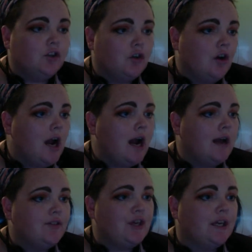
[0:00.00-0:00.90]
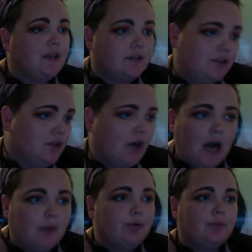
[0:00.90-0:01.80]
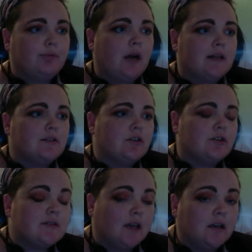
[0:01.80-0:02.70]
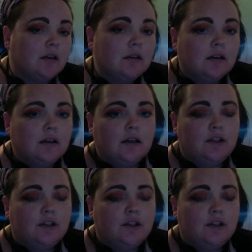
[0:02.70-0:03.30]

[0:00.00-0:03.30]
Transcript: I think you can't put a price on your skin.